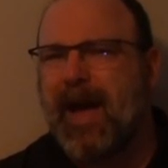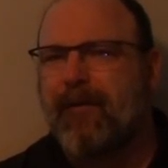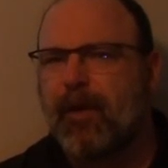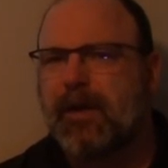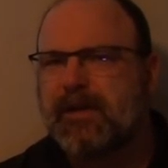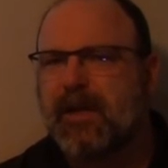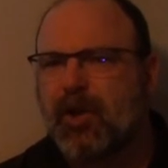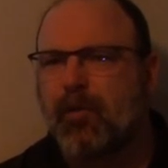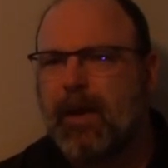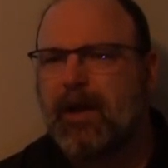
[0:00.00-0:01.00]
Africa
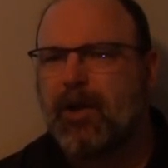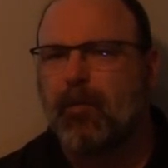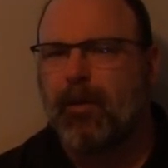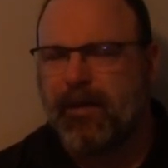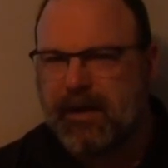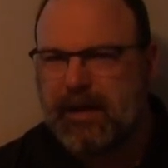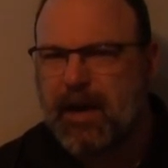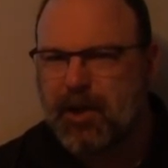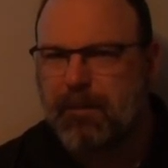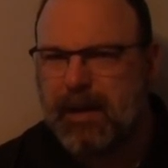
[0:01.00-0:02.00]
situation with the
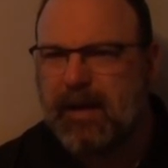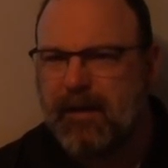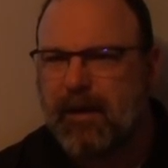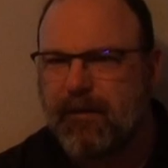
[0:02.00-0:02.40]
Dutch being there